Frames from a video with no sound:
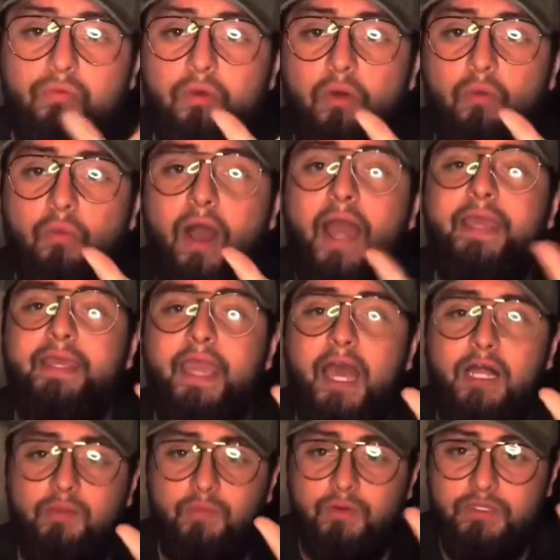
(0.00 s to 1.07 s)
why
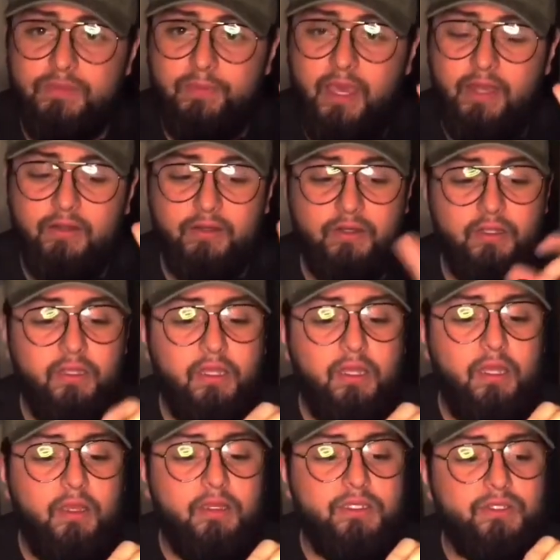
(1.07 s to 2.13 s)
calibers matter.
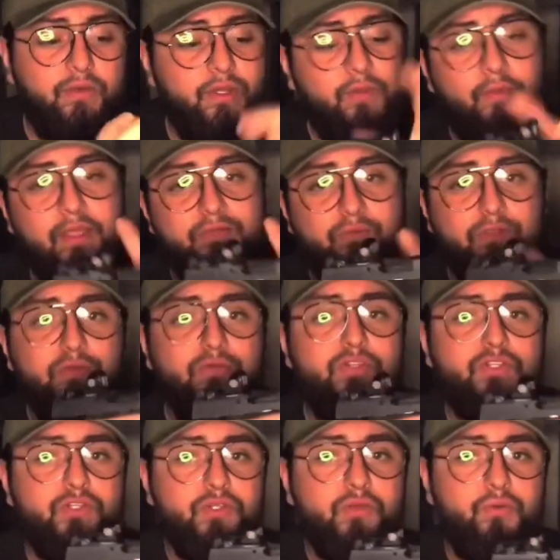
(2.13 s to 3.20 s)
So anyways, when you
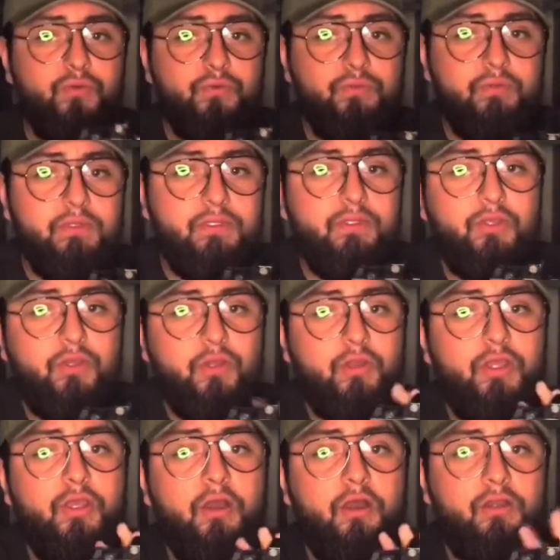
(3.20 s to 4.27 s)
shoot, your
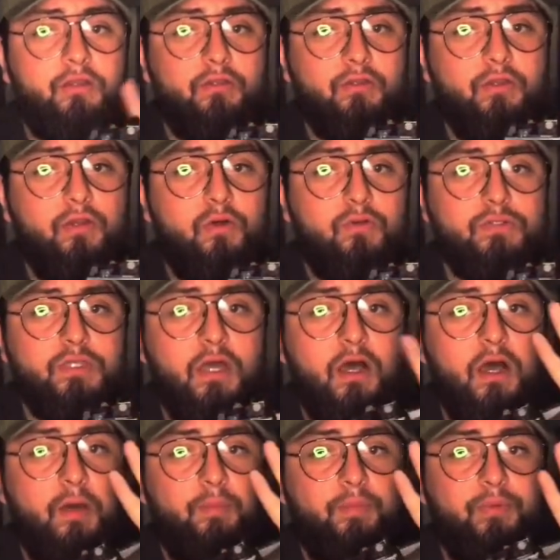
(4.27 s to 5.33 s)
gun goes
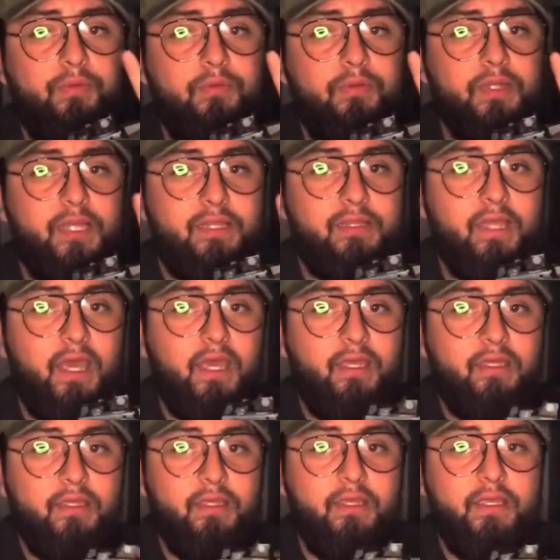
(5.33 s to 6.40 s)
up like that.
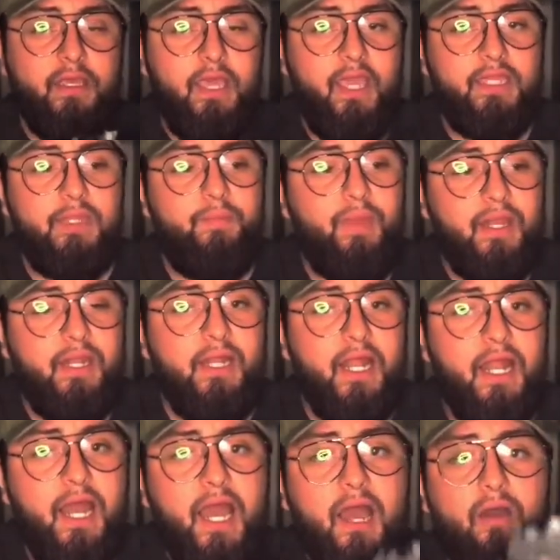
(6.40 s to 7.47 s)
And depending
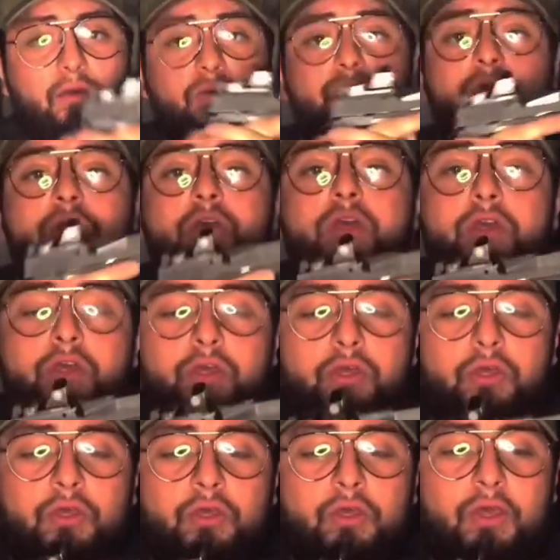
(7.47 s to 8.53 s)
on how
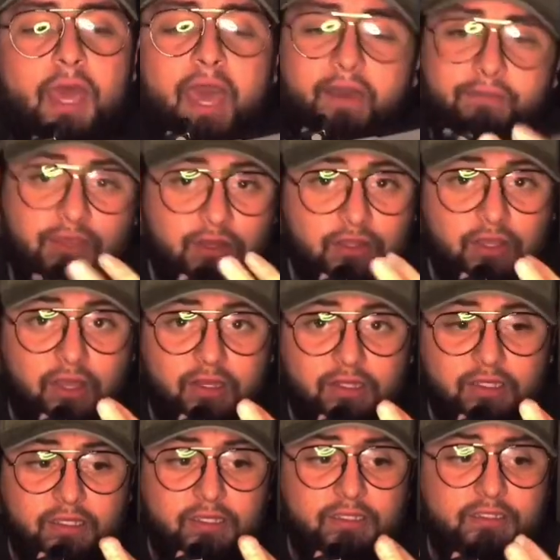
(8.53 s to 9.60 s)
heavy your gun
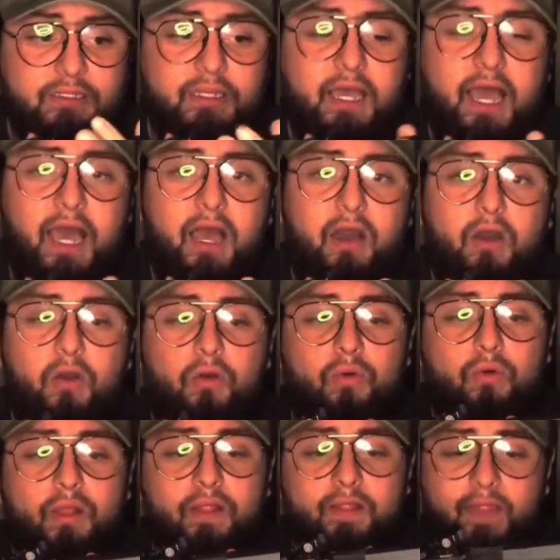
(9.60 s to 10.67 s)
is,
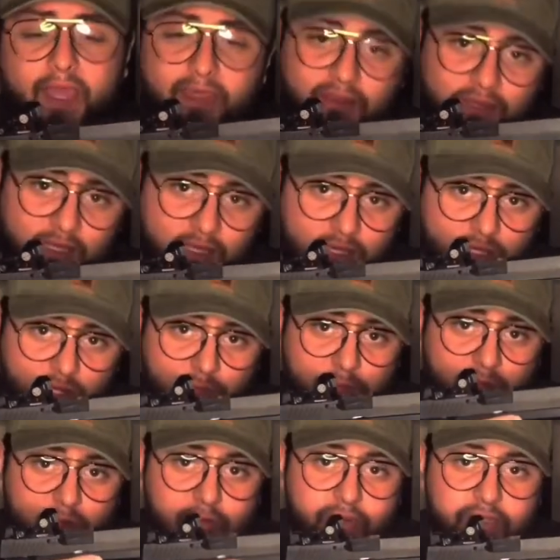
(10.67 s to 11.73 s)
how lengthy your
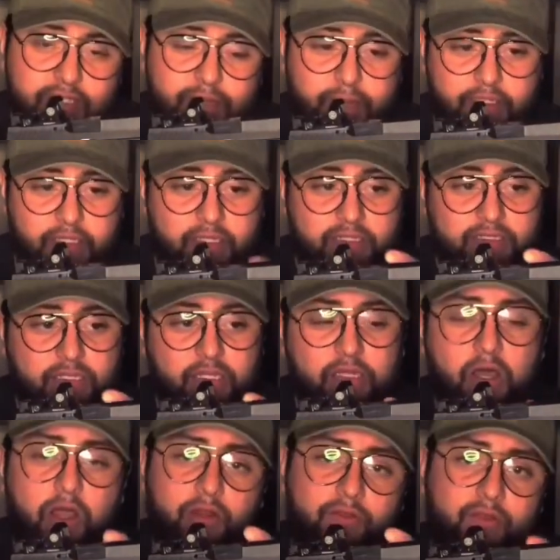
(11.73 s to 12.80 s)
barrel is, because the
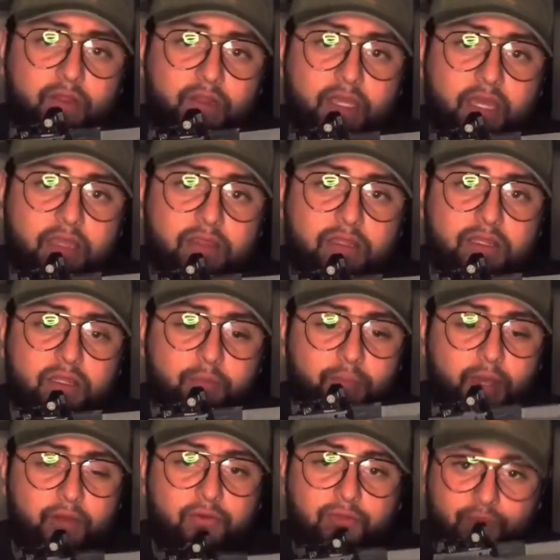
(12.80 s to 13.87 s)
longer the length, the
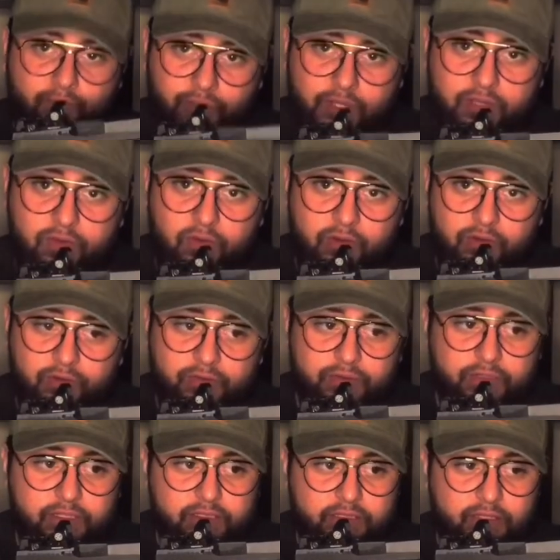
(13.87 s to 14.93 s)
better the
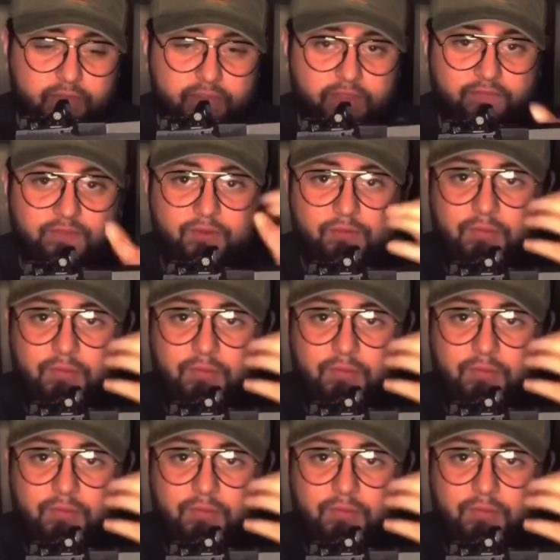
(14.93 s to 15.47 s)
recoil in terms of the